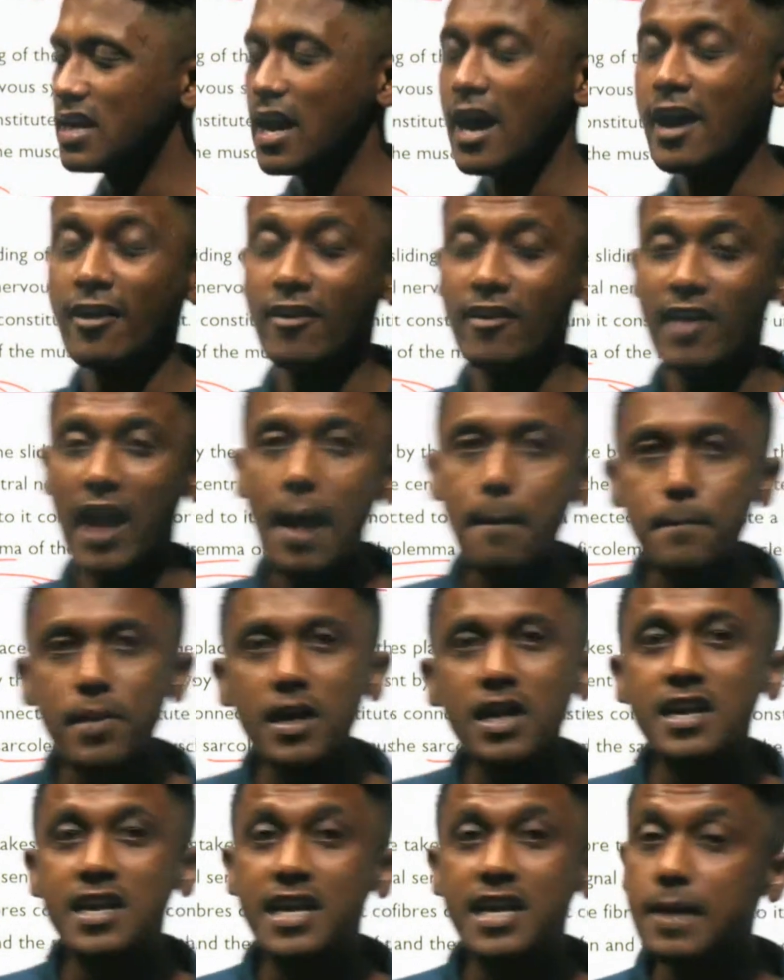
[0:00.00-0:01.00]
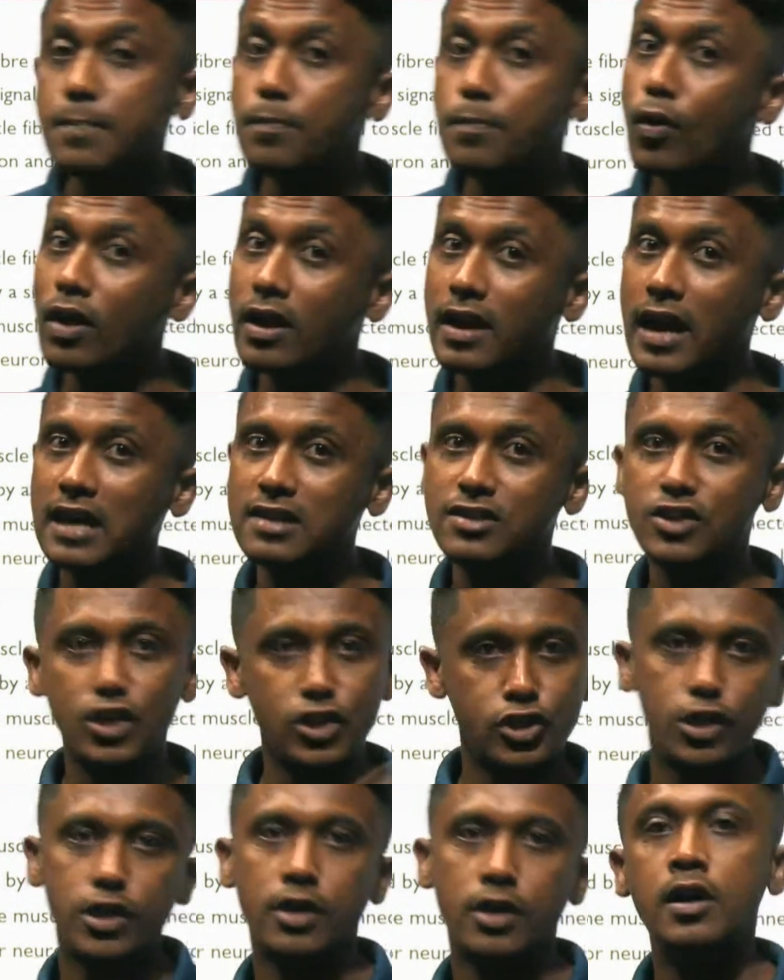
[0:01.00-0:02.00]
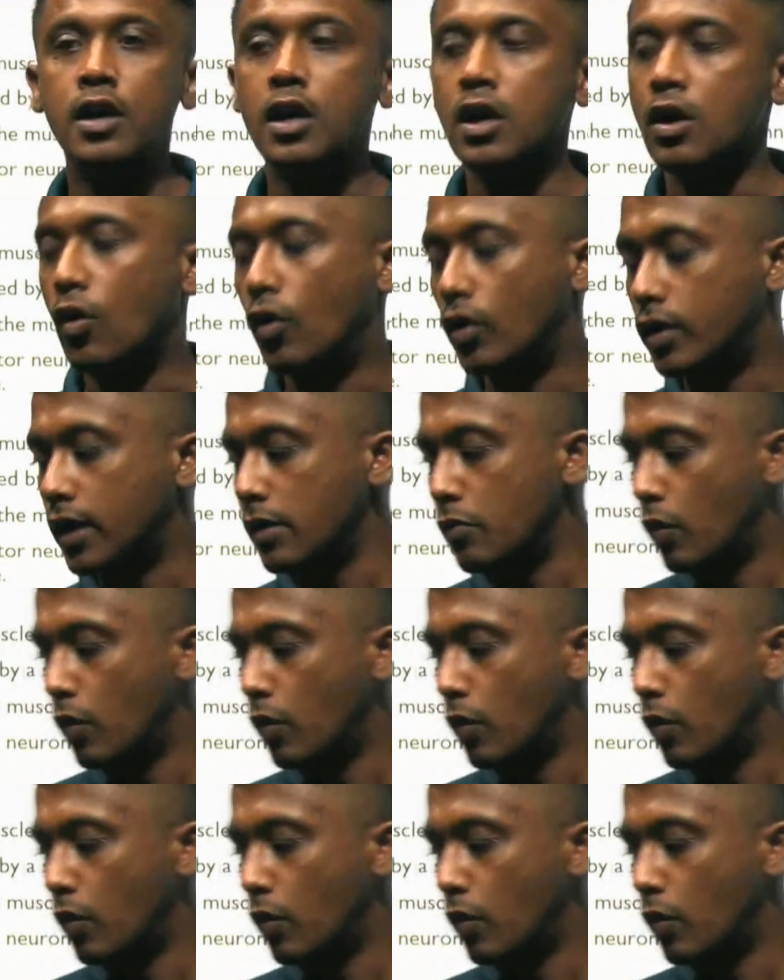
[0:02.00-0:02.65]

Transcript: rapid depolarization. Okay, what is